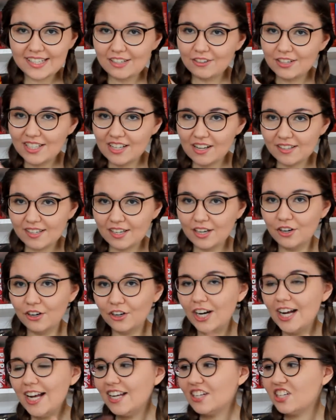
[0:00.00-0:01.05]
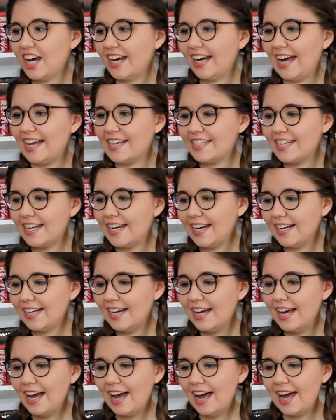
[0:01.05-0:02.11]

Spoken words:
so it's also gigantic,